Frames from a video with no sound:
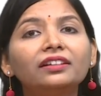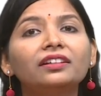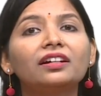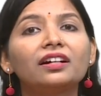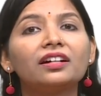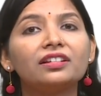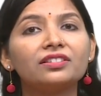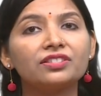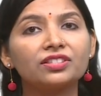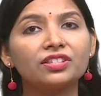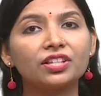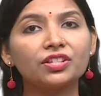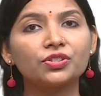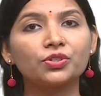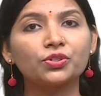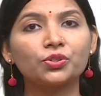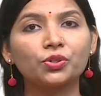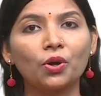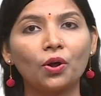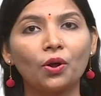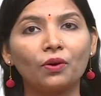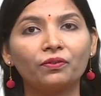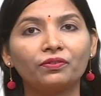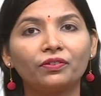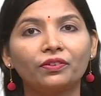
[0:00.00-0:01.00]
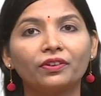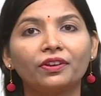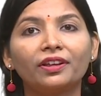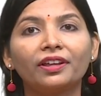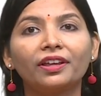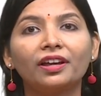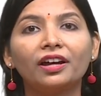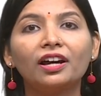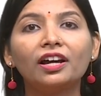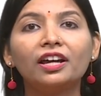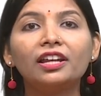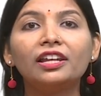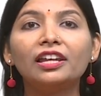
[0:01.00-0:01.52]
consists of
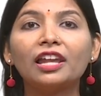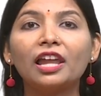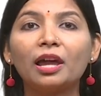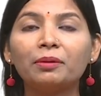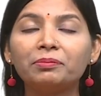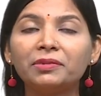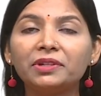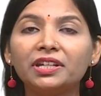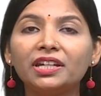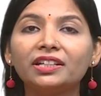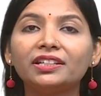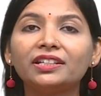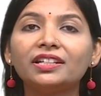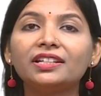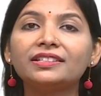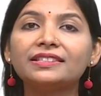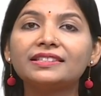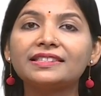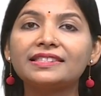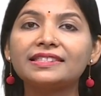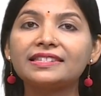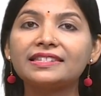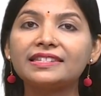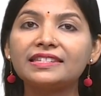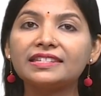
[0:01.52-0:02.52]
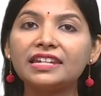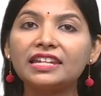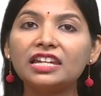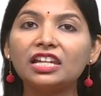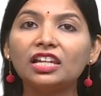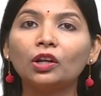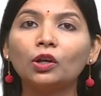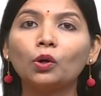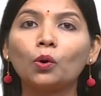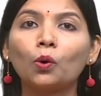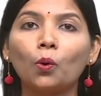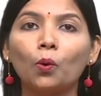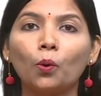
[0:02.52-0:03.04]
a laminated steel
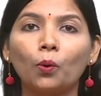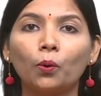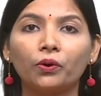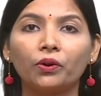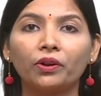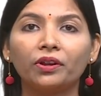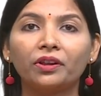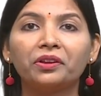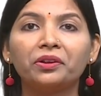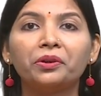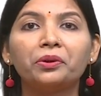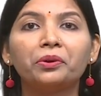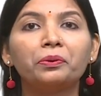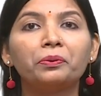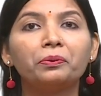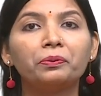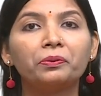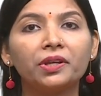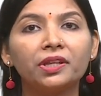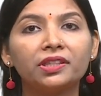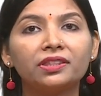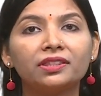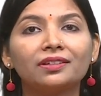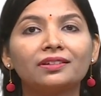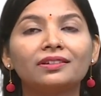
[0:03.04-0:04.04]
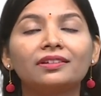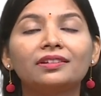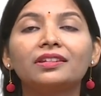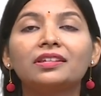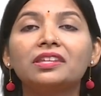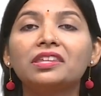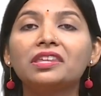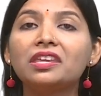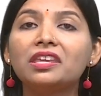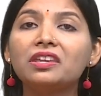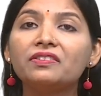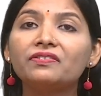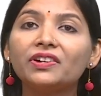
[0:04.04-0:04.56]
core with
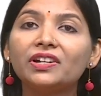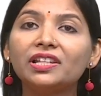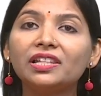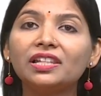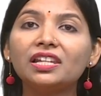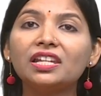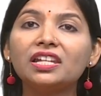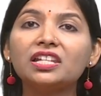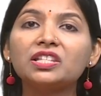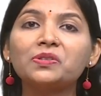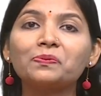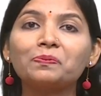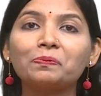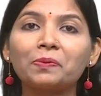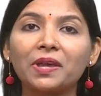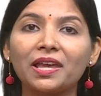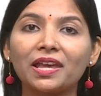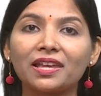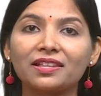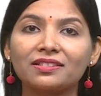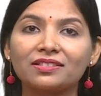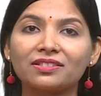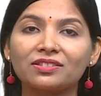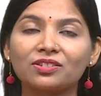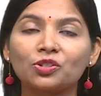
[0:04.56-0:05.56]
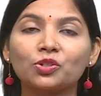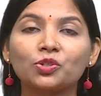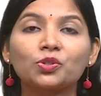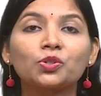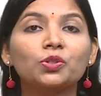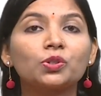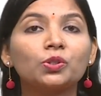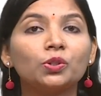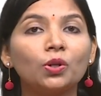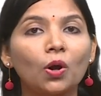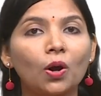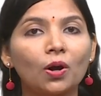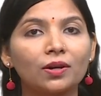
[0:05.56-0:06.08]
evenly spaced
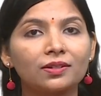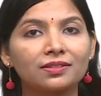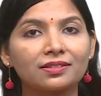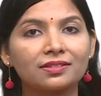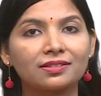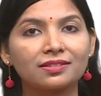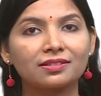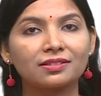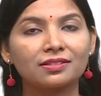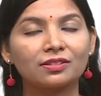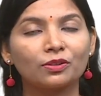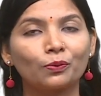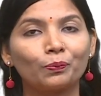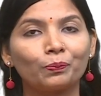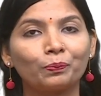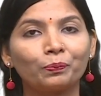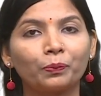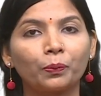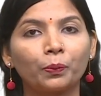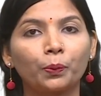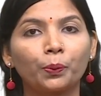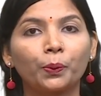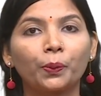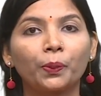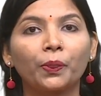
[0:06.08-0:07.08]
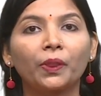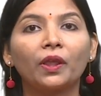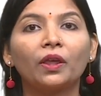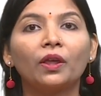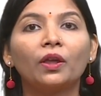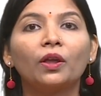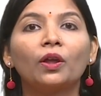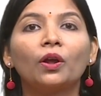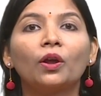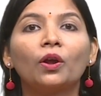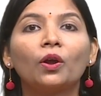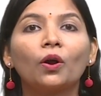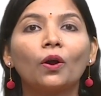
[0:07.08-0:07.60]
slots.
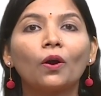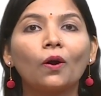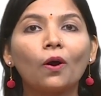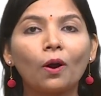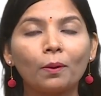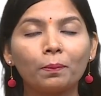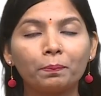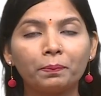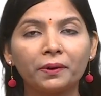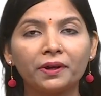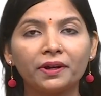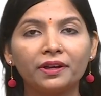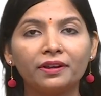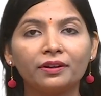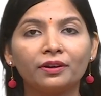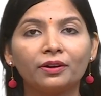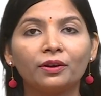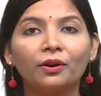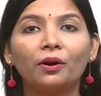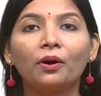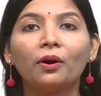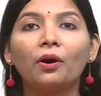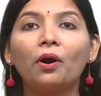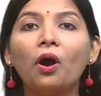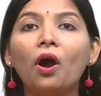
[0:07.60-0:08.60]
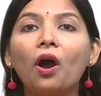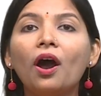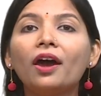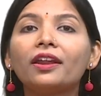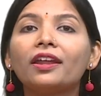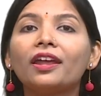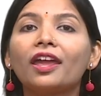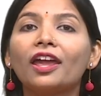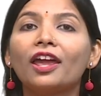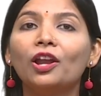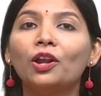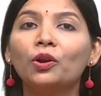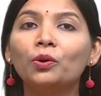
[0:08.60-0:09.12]
Copper or
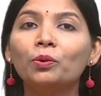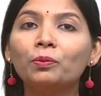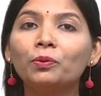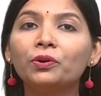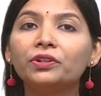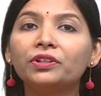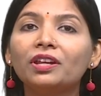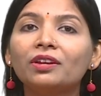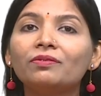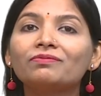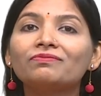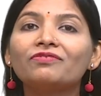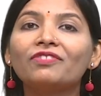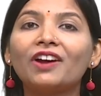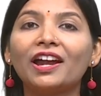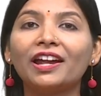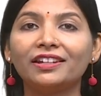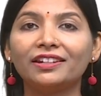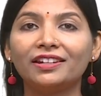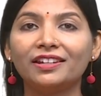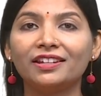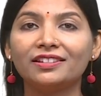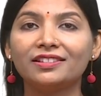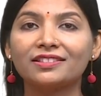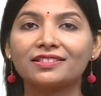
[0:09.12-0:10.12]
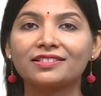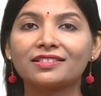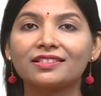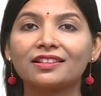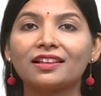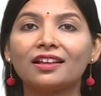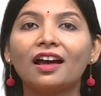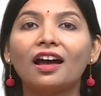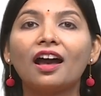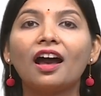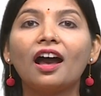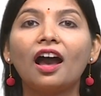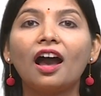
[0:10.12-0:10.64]
aluminum windings
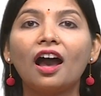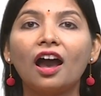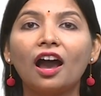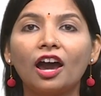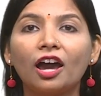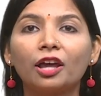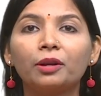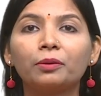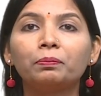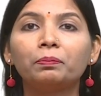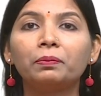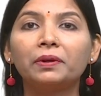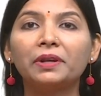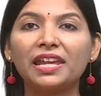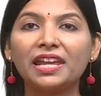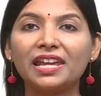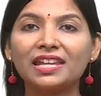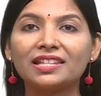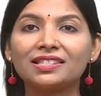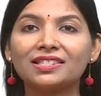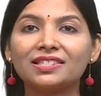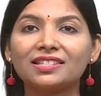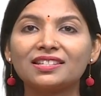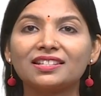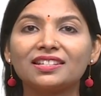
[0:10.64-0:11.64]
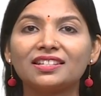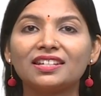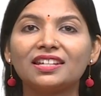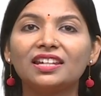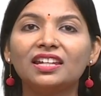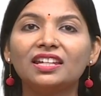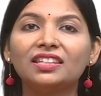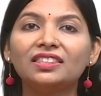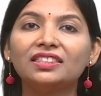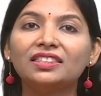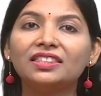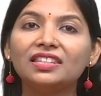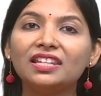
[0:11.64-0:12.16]
are placed
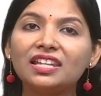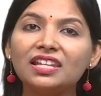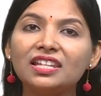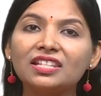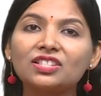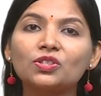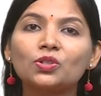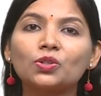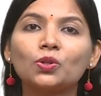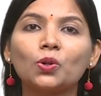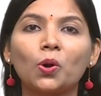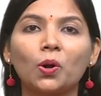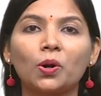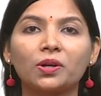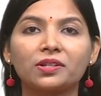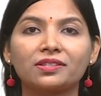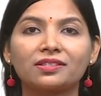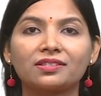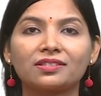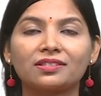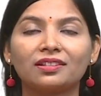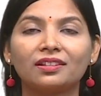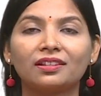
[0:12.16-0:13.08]
in these slots,